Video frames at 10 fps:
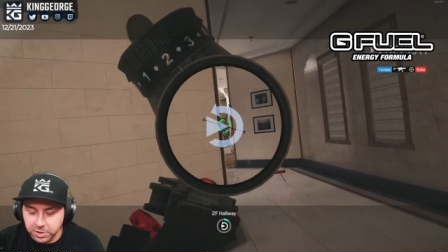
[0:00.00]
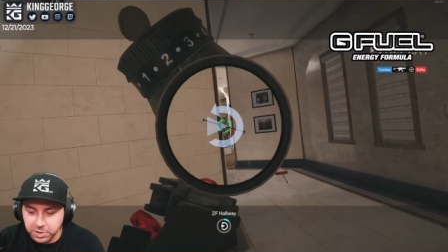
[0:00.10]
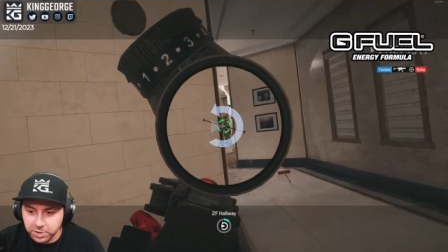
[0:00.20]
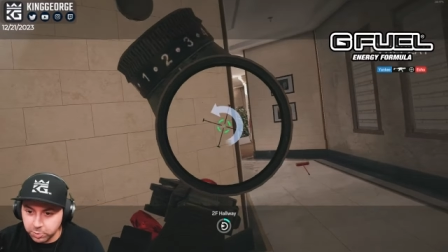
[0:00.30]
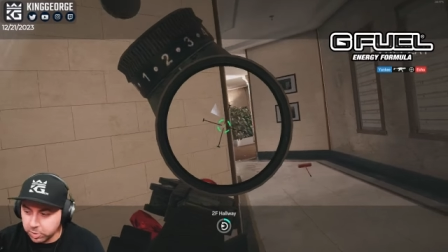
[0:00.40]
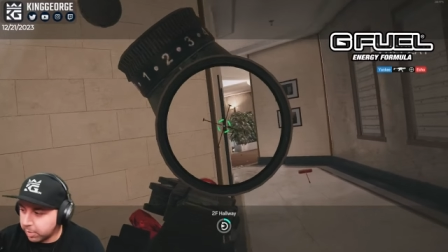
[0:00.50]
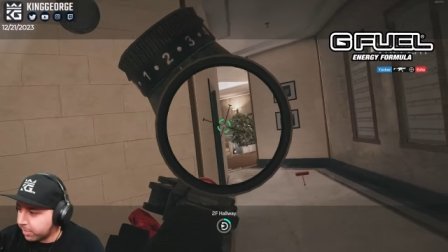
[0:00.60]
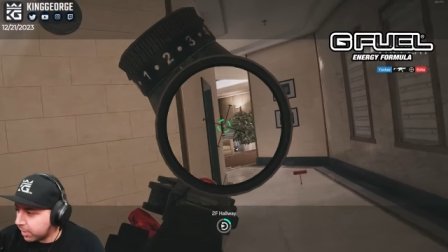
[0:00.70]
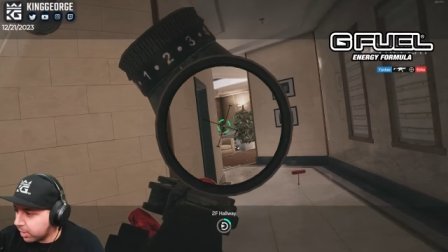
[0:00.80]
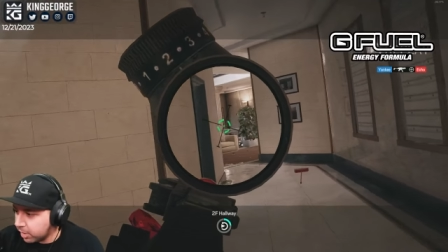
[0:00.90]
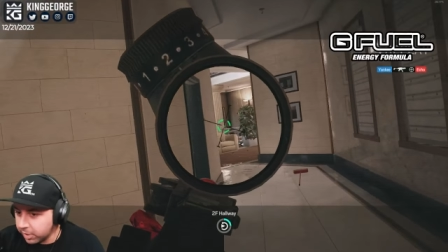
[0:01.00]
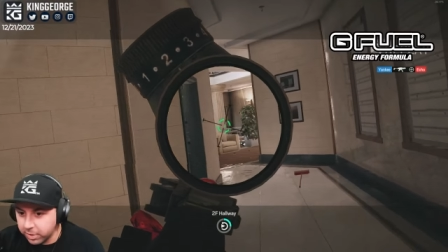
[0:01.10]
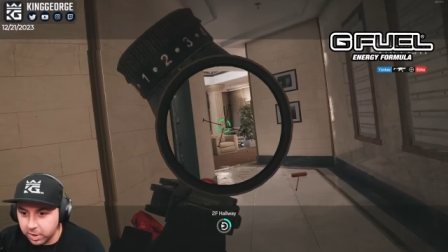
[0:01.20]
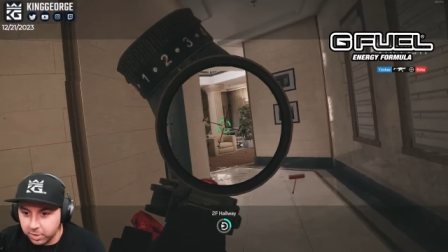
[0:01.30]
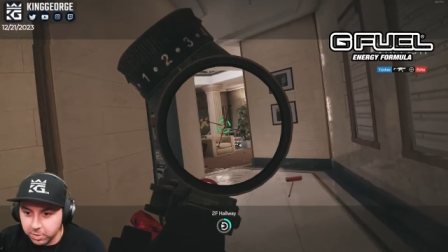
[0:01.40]
I just threw it up there. I
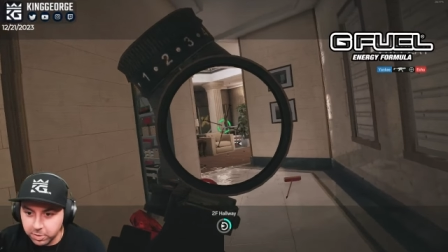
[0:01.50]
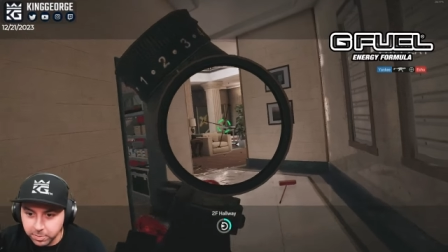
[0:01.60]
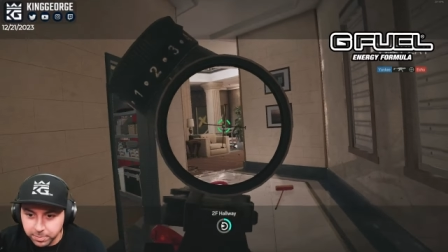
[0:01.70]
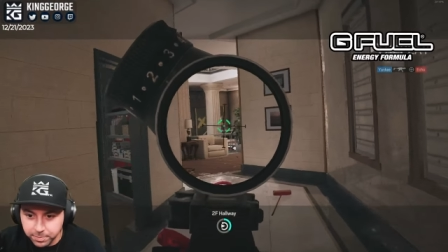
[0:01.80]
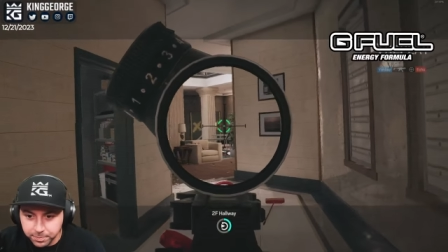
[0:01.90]
thought I heard him.